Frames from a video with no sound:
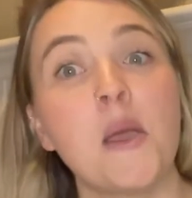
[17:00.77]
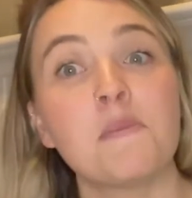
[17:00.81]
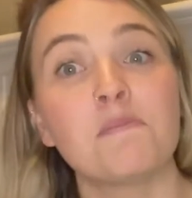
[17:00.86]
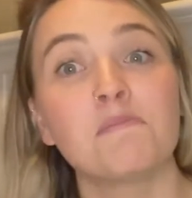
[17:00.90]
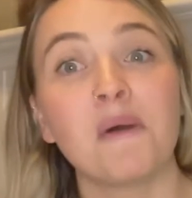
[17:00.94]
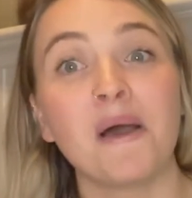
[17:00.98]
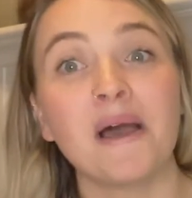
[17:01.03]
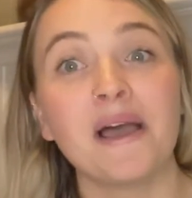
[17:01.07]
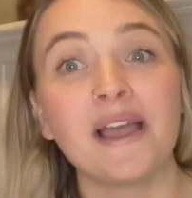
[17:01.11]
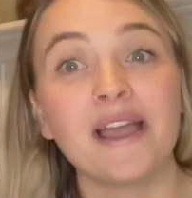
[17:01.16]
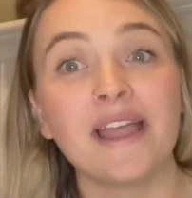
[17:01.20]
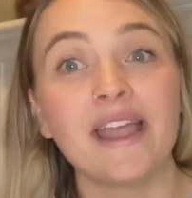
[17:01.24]

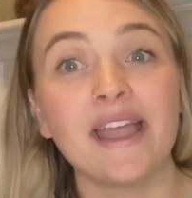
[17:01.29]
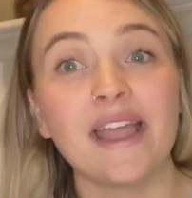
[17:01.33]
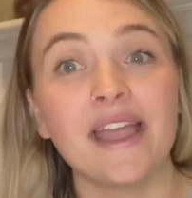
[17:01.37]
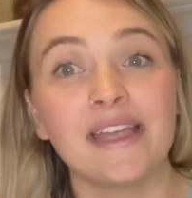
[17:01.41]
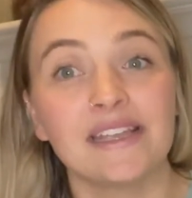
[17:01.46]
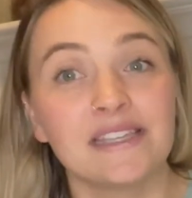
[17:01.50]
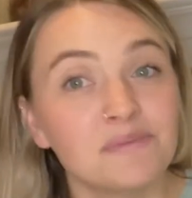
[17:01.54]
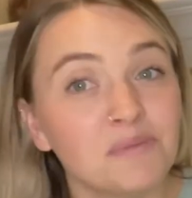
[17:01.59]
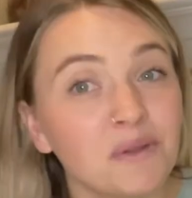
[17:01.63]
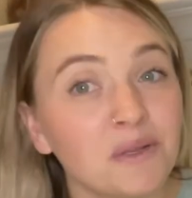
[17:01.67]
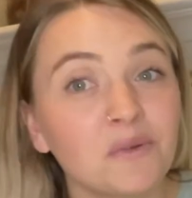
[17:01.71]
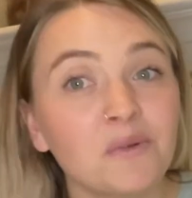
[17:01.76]
But
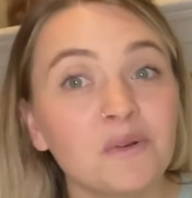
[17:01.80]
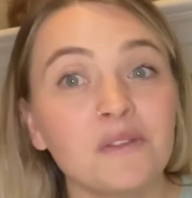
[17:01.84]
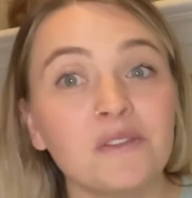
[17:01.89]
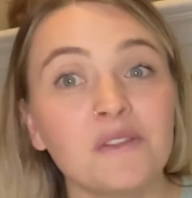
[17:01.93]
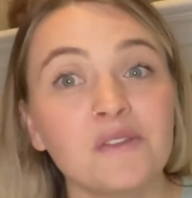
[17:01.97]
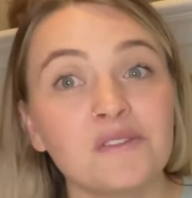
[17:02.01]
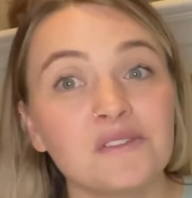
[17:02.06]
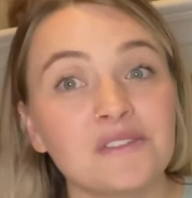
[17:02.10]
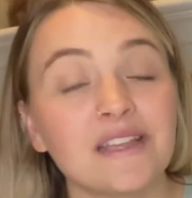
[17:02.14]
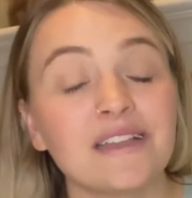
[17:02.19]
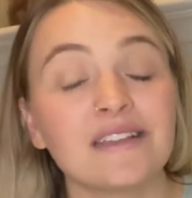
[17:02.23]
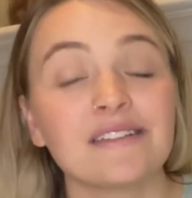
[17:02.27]
it's been one of
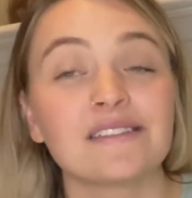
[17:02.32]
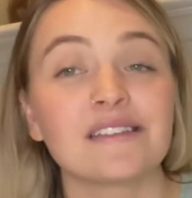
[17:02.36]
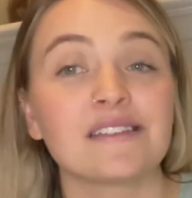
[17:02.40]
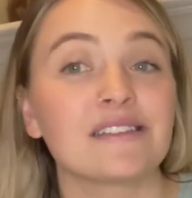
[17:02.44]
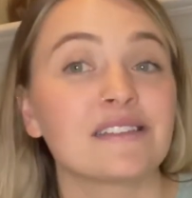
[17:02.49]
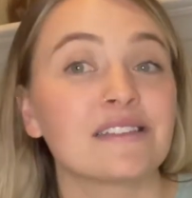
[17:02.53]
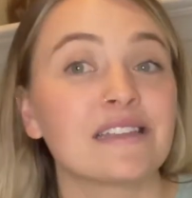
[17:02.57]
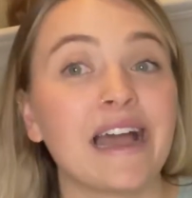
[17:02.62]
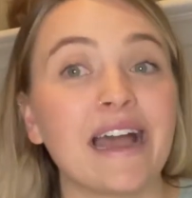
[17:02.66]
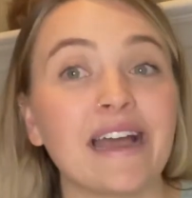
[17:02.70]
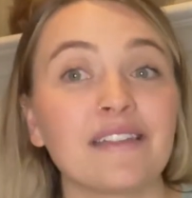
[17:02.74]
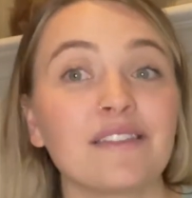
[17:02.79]
those things that
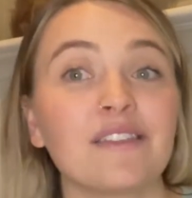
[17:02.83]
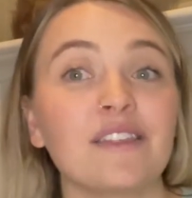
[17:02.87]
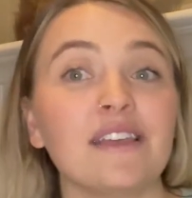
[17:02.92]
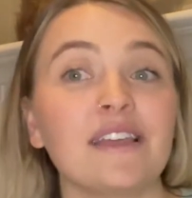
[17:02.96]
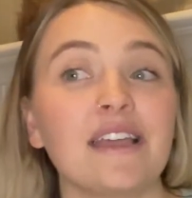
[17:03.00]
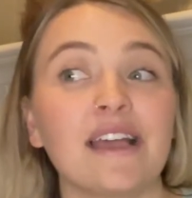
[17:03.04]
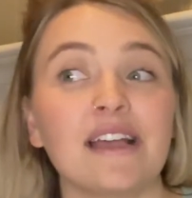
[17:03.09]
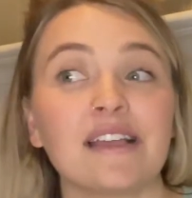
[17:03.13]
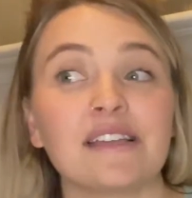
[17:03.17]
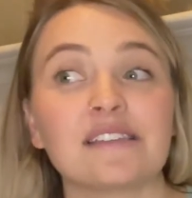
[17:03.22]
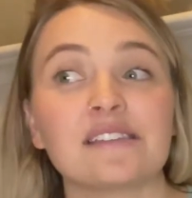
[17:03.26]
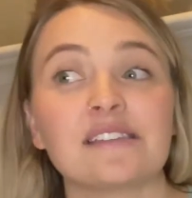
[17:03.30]
sadly
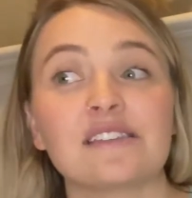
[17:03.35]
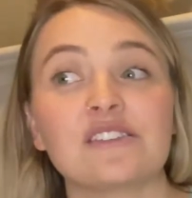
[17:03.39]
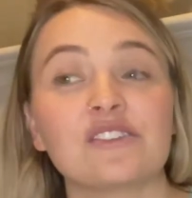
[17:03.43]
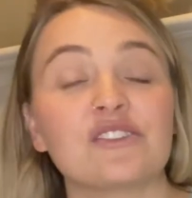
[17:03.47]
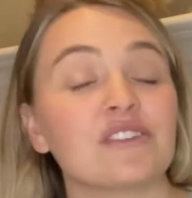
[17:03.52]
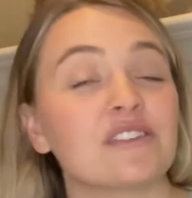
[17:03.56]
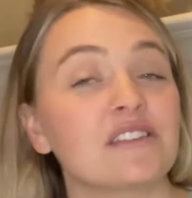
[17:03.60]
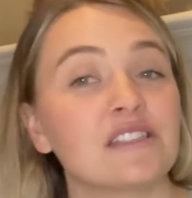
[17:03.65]
has just